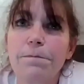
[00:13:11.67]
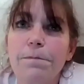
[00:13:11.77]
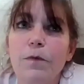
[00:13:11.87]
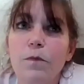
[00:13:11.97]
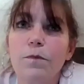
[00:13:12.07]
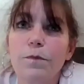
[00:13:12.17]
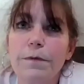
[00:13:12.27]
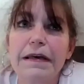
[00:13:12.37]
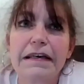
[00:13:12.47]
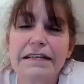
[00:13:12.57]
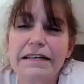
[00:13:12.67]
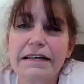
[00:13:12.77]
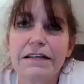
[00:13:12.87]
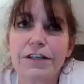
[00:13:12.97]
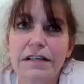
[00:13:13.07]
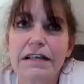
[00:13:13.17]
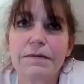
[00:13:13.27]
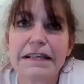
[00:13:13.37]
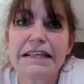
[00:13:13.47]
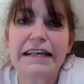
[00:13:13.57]
But the biggest thing is
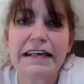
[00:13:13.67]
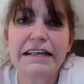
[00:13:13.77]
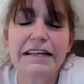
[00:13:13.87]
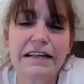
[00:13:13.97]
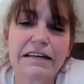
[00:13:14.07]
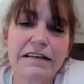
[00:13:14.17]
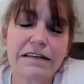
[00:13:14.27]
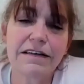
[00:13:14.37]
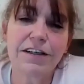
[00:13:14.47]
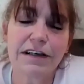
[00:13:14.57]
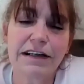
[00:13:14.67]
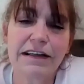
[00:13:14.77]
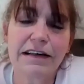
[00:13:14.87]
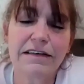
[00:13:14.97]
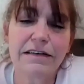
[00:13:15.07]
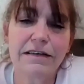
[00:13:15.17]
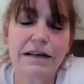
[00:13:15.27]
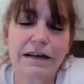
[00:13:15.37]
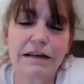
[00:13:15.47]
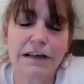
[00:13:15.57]
mistakes, like the attorney that
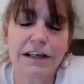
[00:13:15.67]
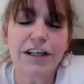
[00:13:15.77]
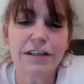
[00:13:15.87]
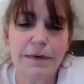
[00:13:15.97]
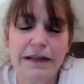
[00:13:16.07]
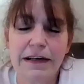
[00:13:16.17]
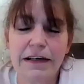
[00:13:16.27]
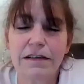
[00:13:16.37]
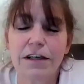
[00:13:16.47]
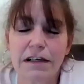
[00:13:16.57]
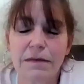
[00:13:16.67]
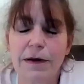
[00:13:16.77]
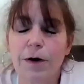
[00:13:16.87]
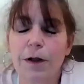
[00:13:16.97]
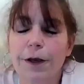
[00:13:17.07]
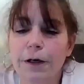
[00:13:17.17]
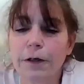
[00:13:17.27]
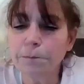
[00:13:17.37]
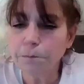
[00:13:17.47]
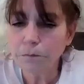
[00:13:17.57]
had reached out to me that I talked about
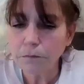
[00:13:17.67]
earlier.